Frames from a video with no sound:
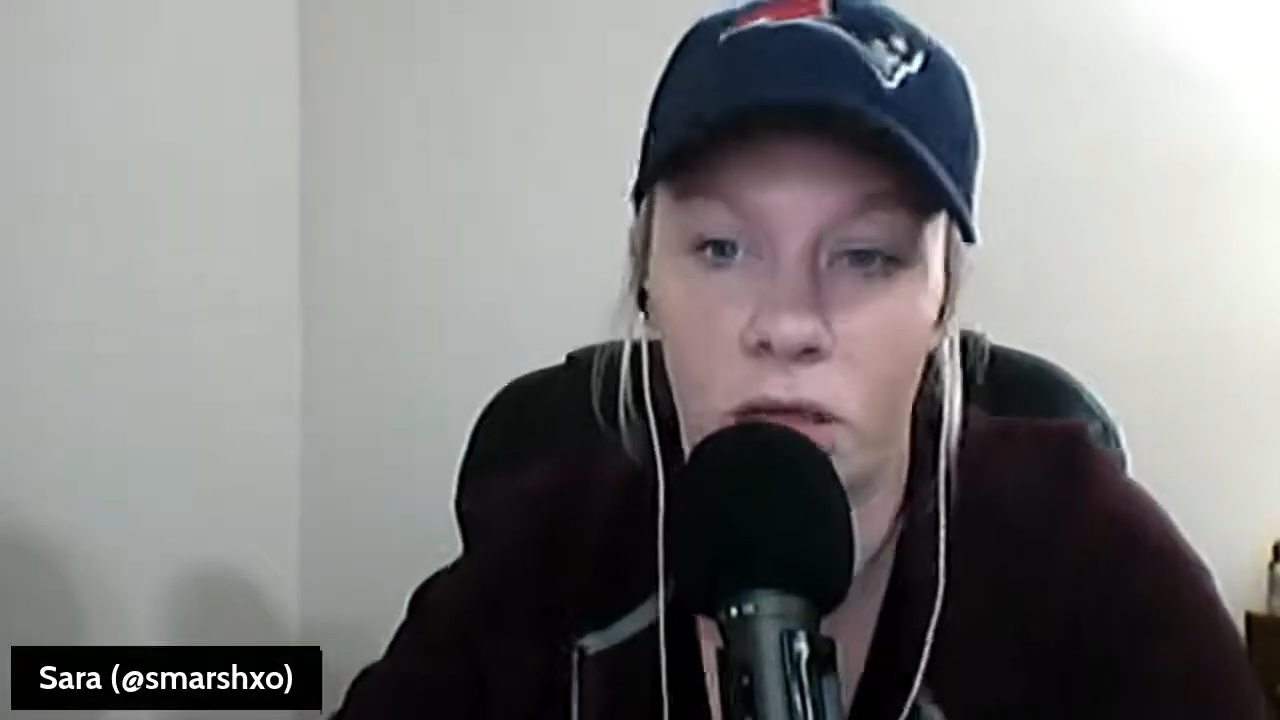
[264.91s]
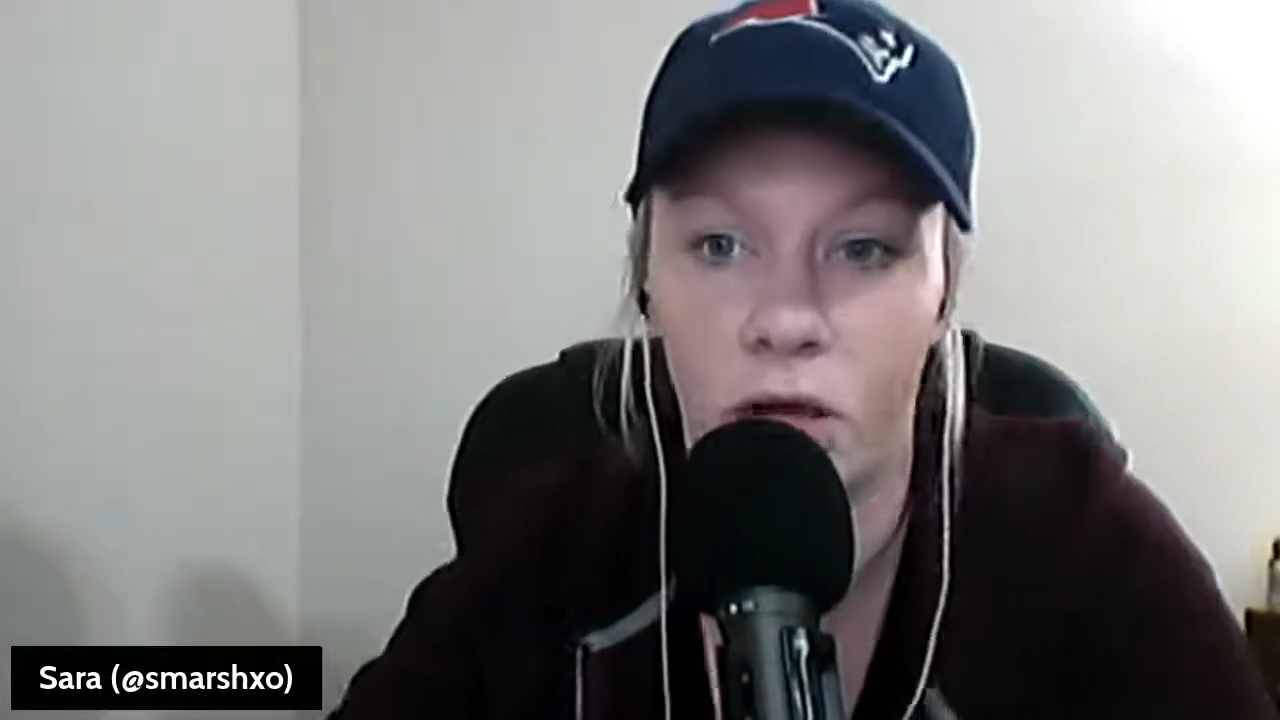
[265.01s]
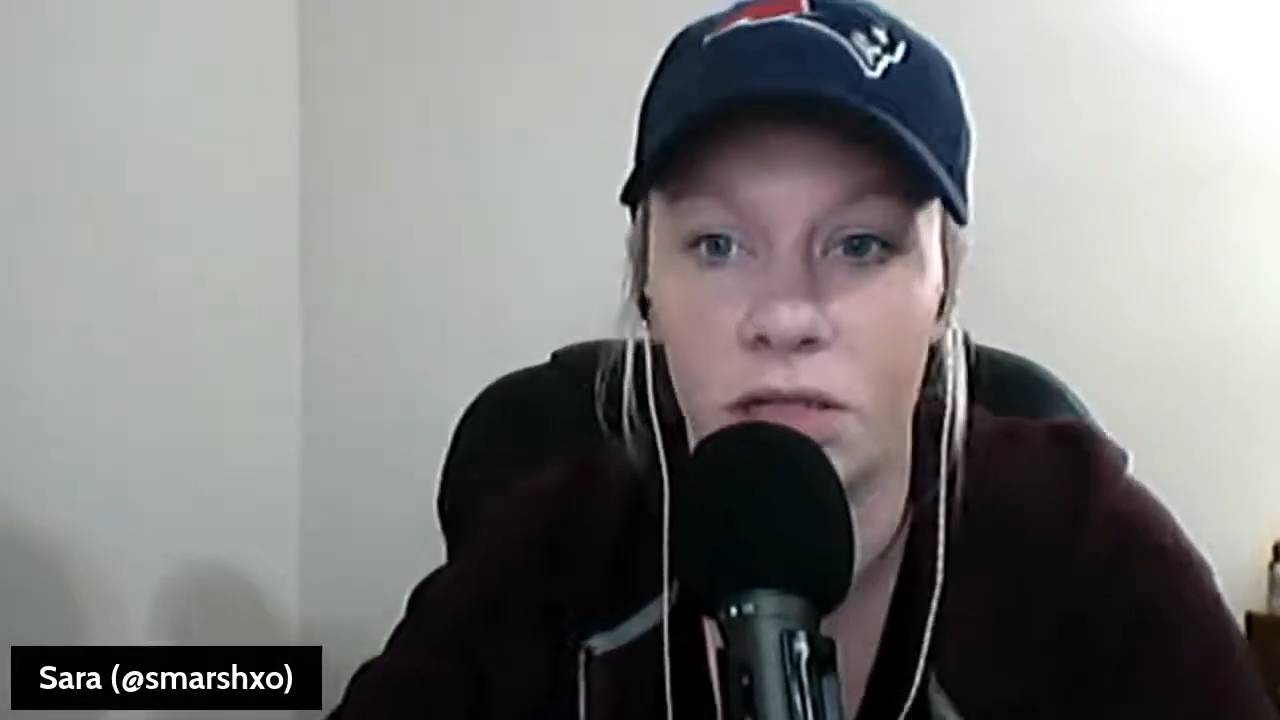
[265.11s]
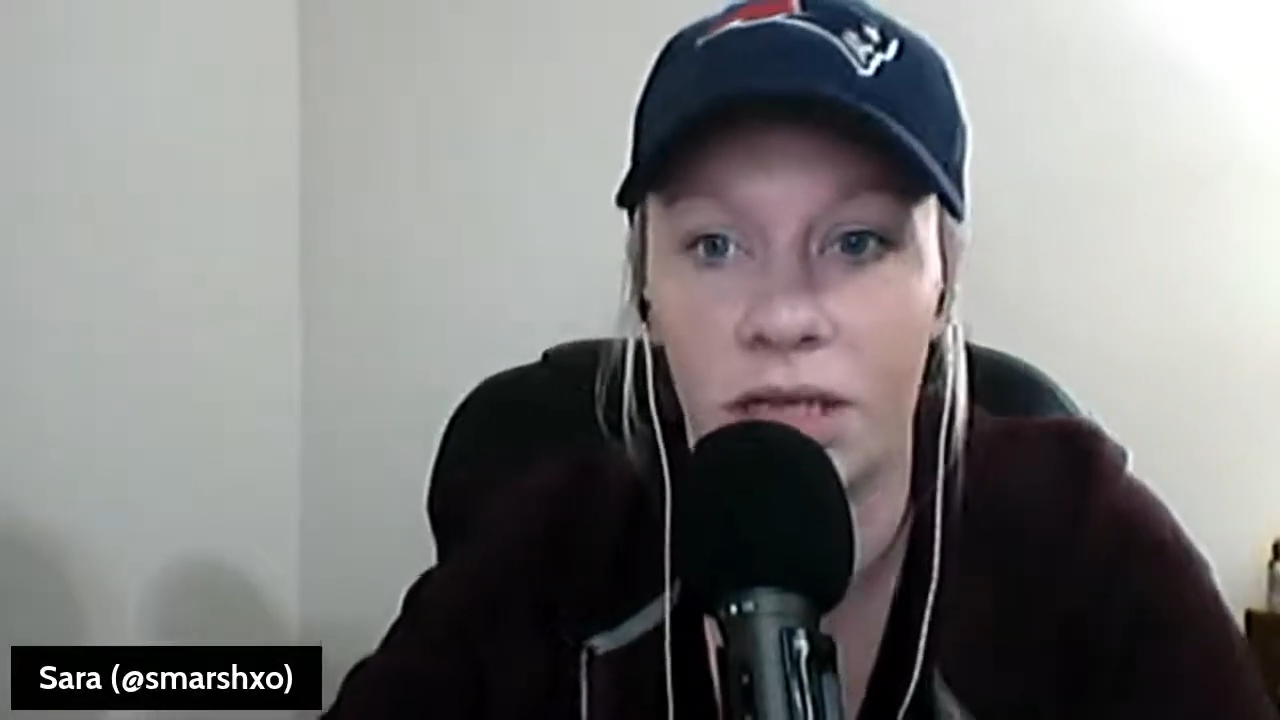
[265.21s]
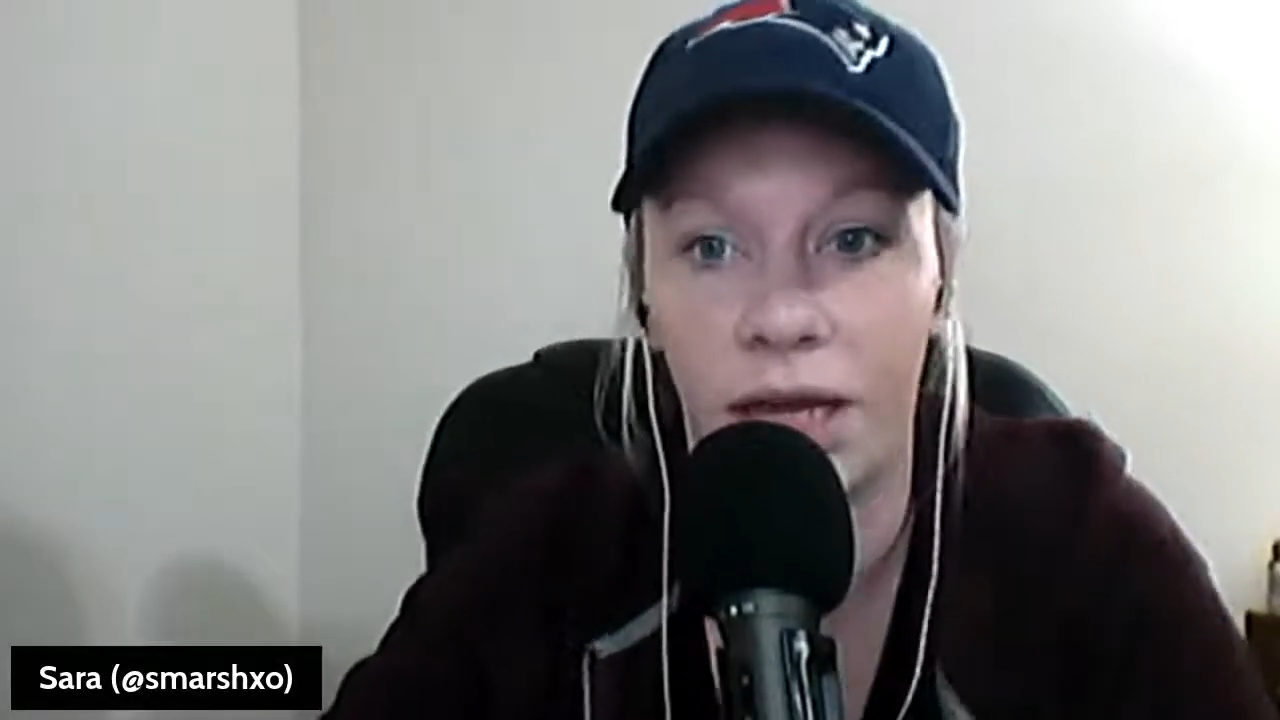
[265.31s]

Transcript: yards